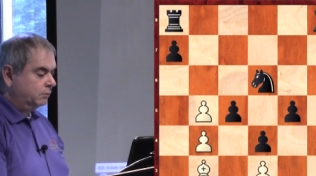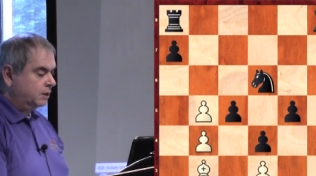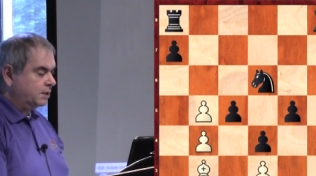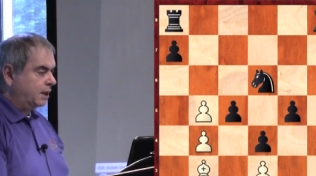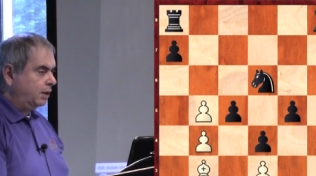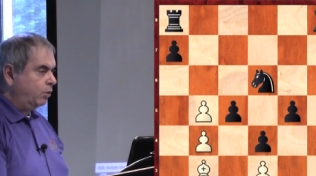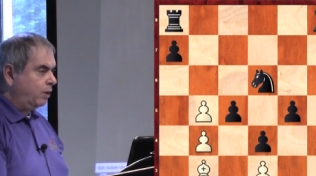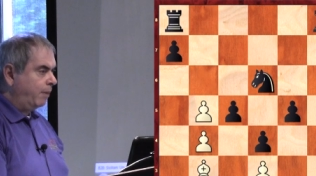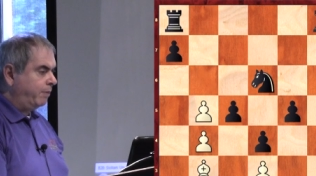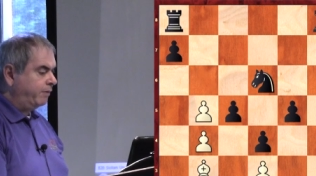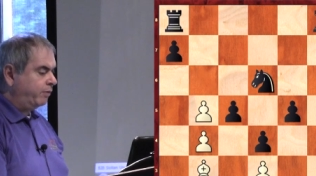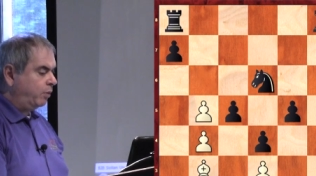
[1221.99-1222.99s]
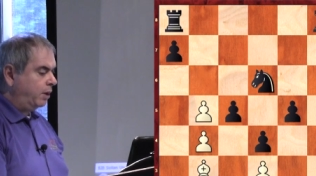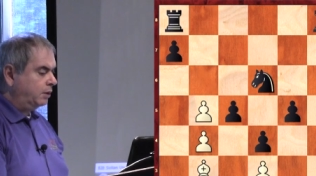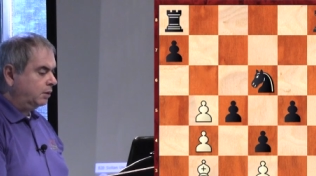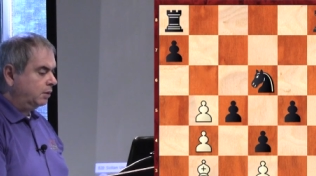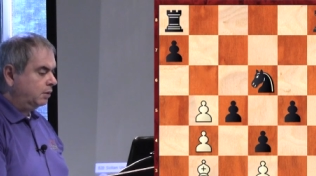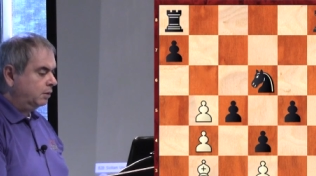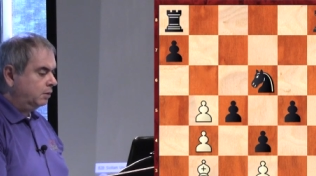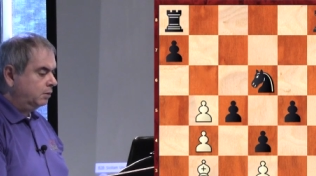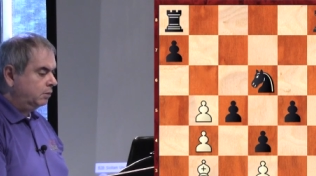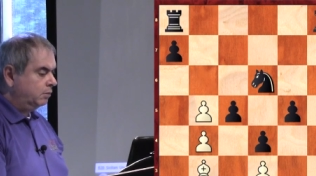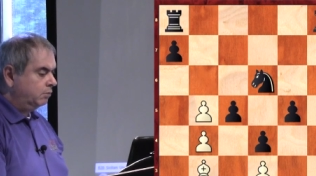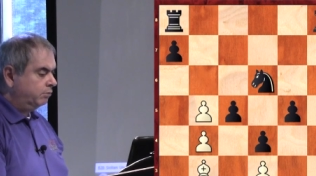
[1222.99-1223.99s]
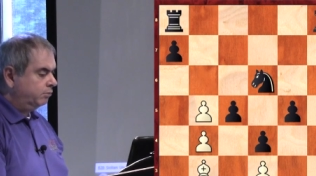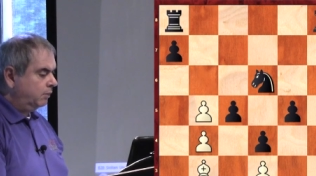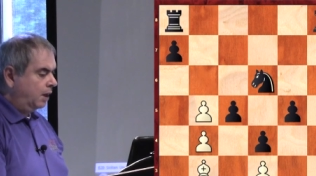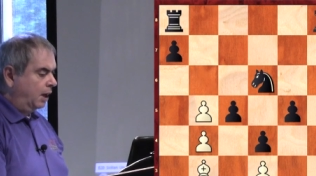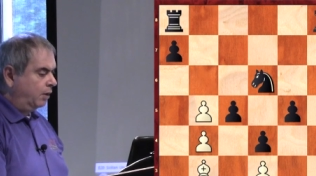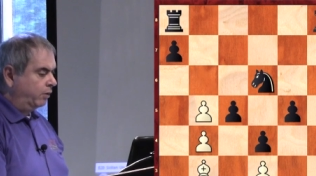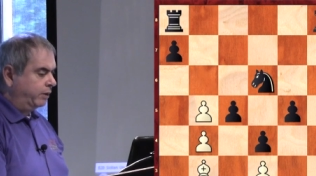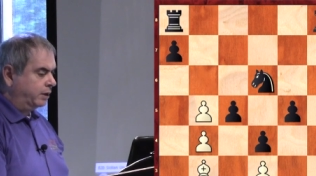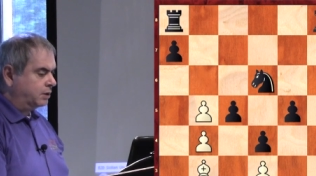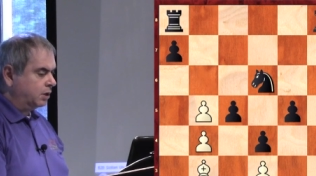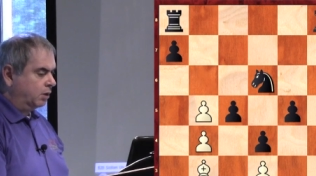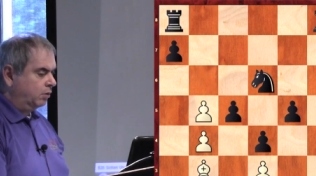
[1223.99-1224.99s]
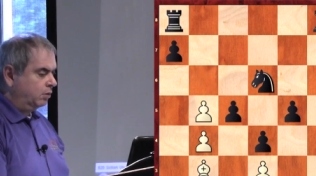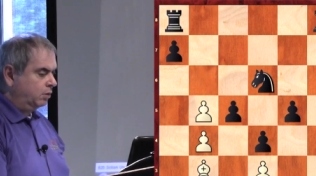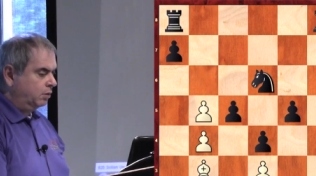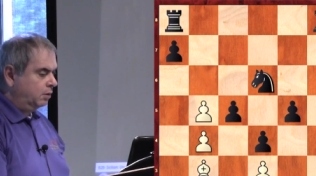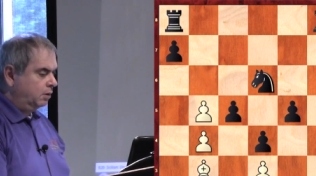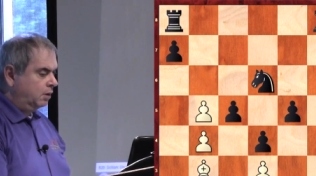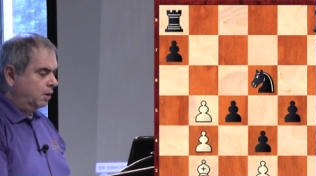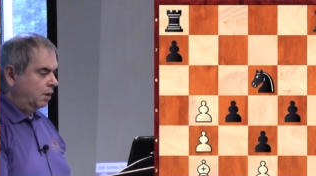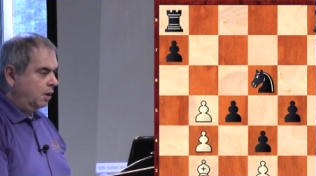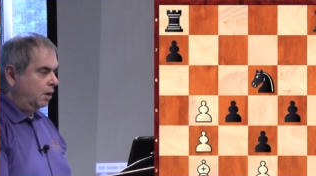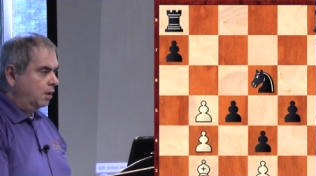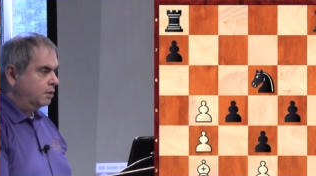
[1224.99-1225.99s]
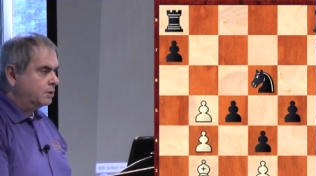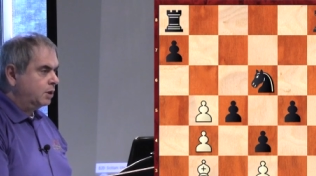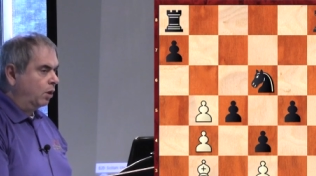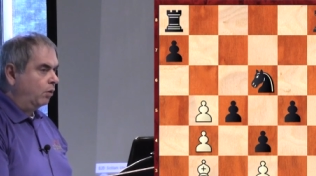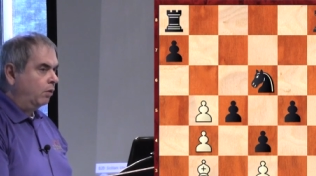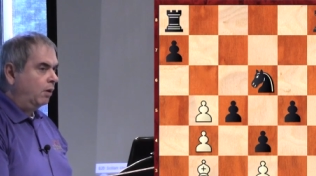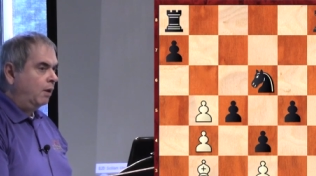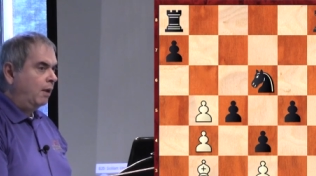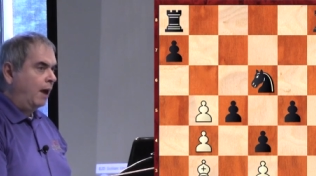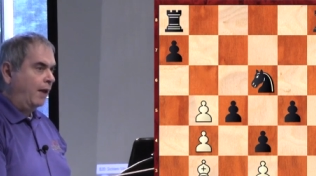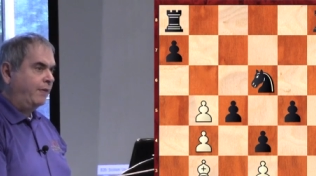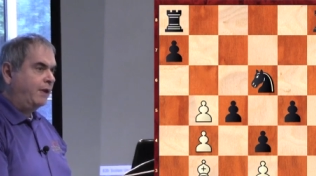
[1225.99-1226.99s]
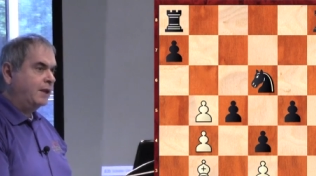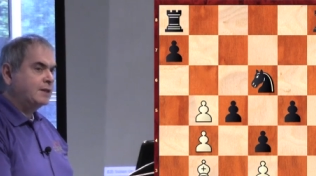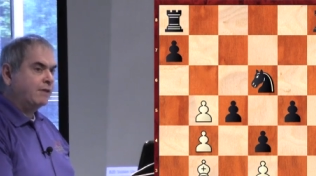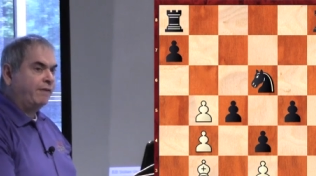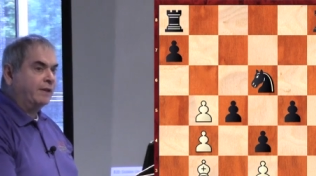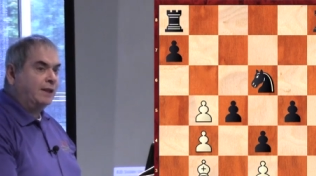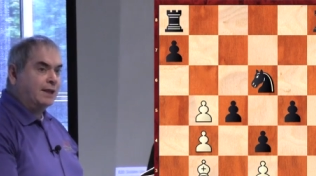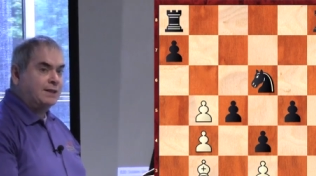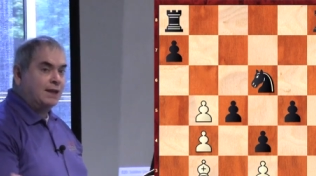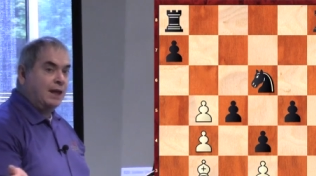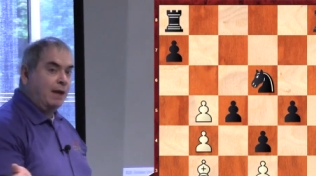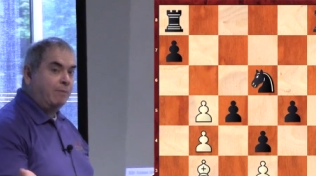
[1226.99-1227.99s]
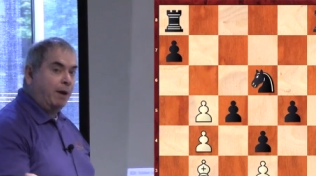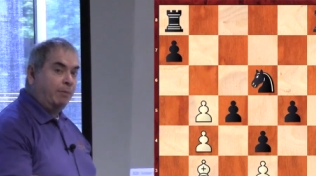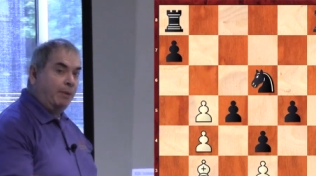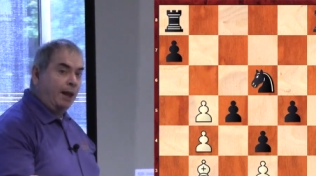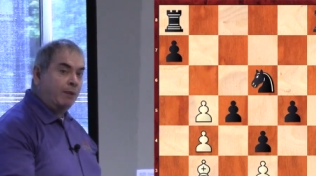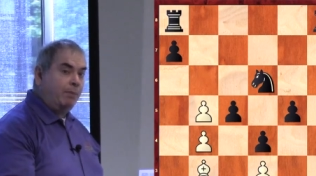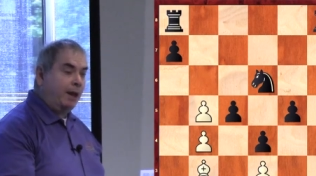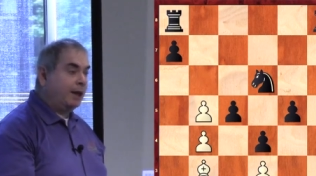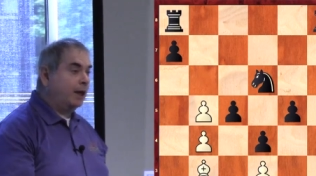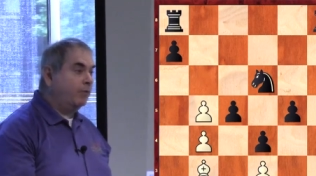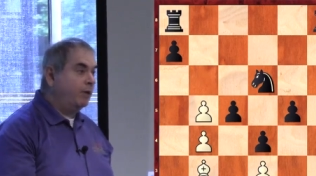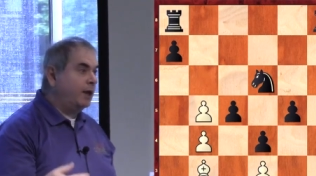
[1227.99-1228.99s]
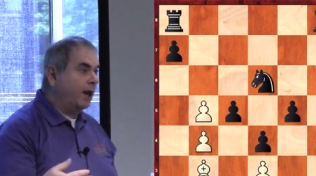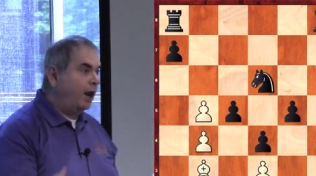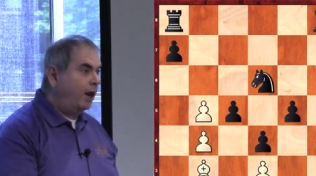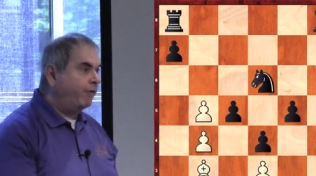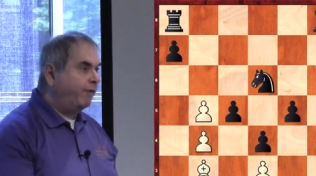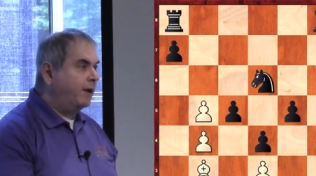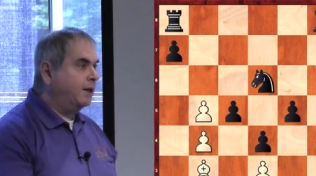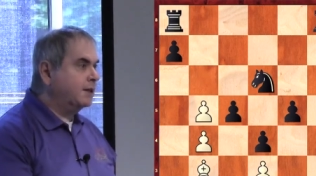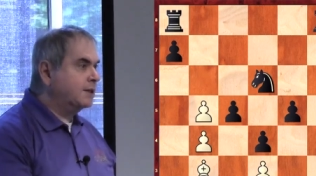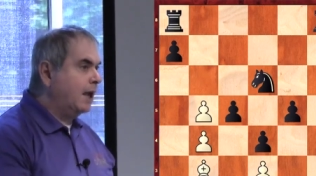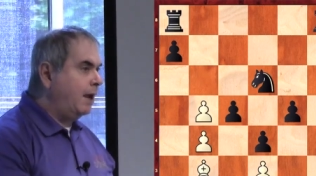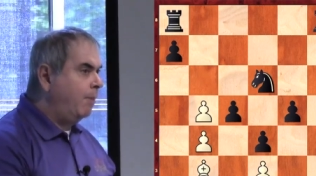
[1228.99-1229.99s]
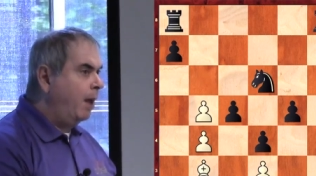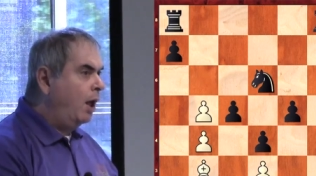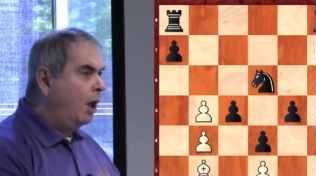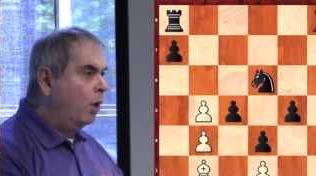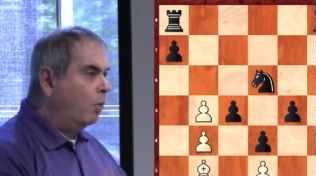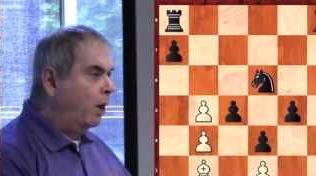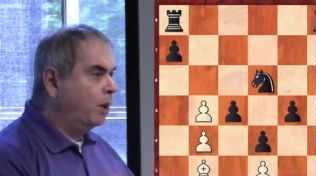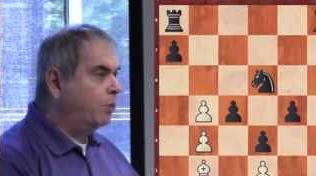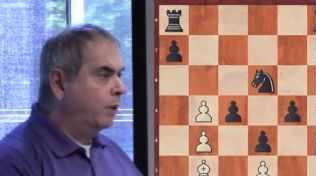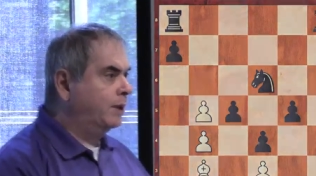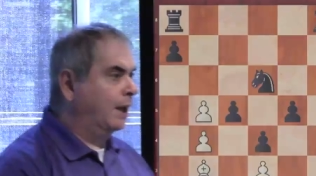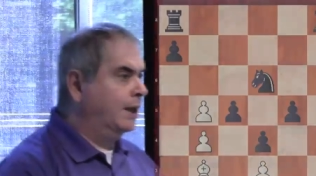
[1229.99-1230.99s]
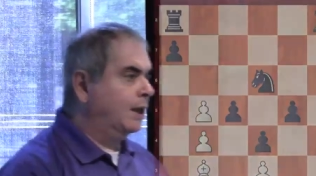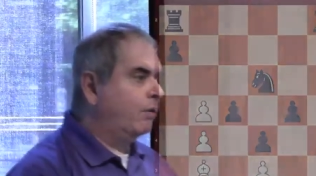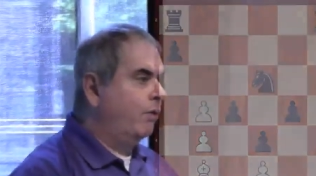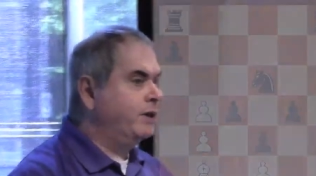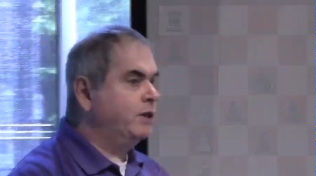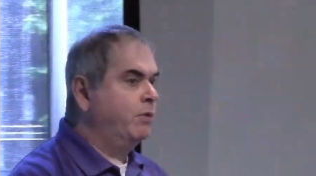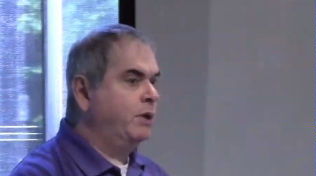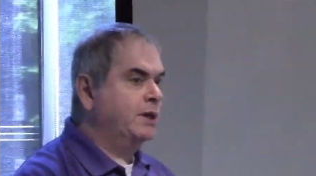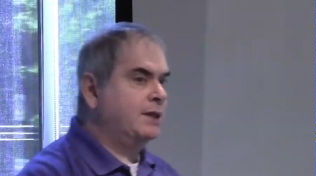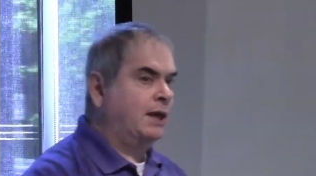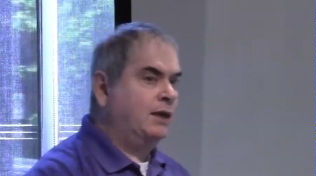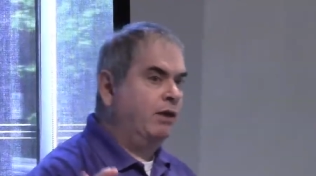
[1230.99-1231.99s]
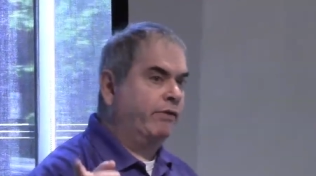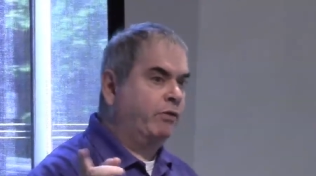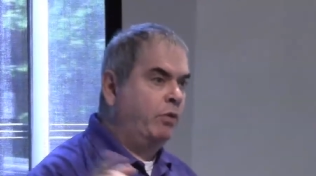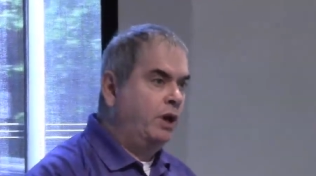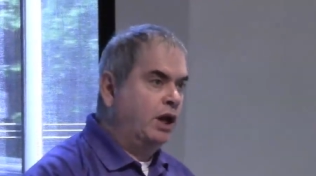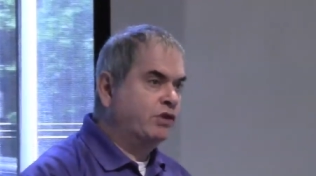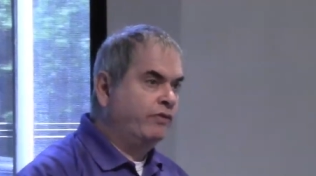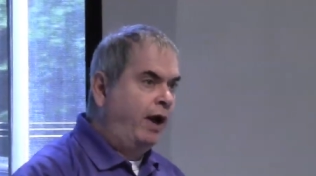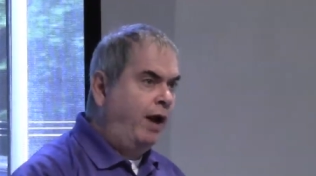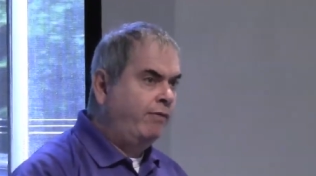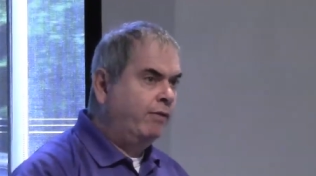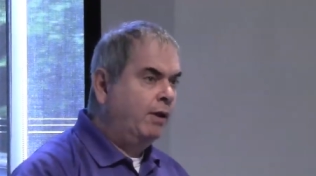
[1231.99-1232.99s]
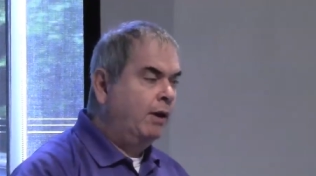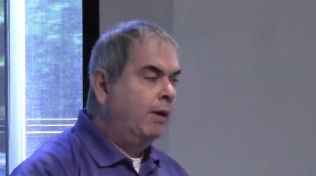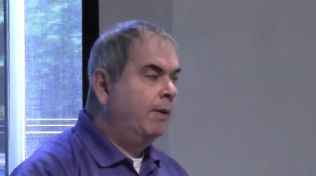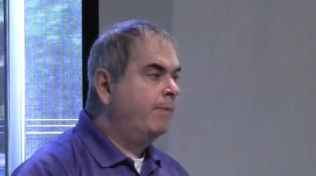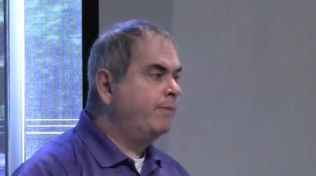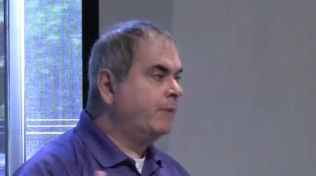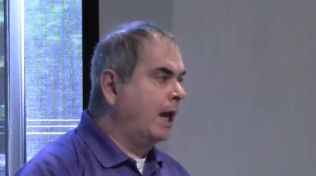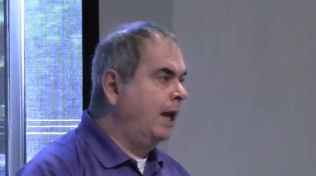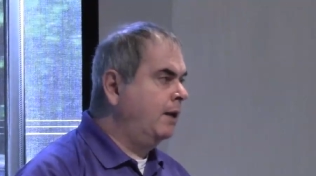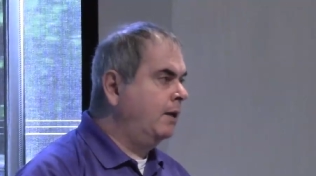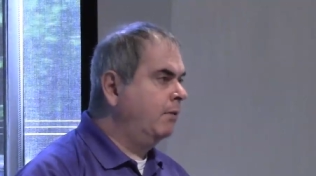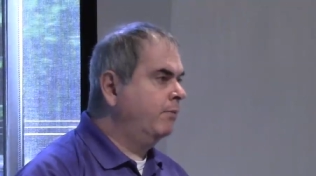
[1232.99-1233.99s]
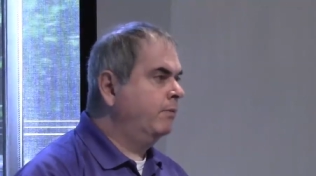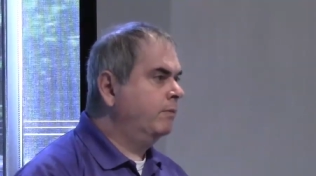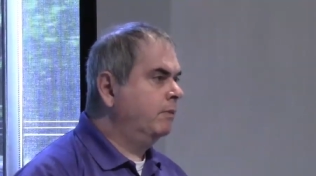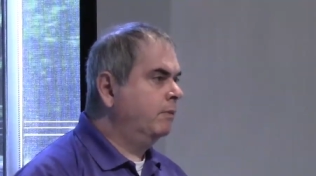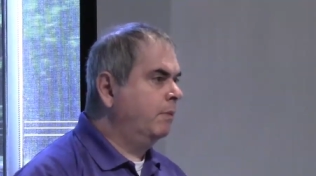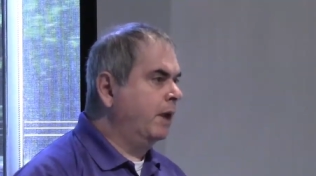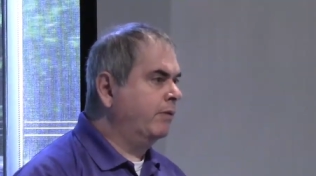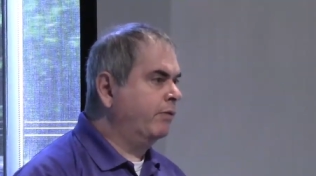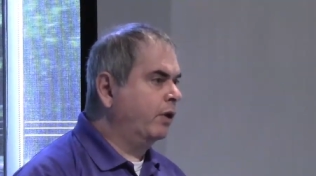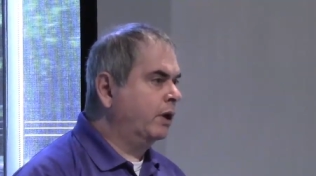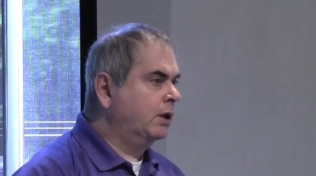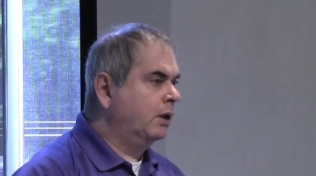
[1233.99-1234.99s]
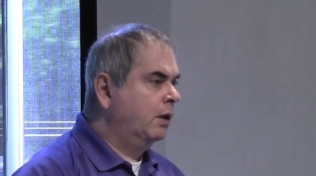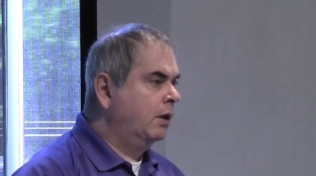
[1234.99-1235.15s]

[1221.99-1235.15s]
Does that look happy for white? No. I don't think so. So, I think it's a fantastic game by black. Black had really a lot of fun in this game. White went a little crazy with his idea of queen h5 and paid for it.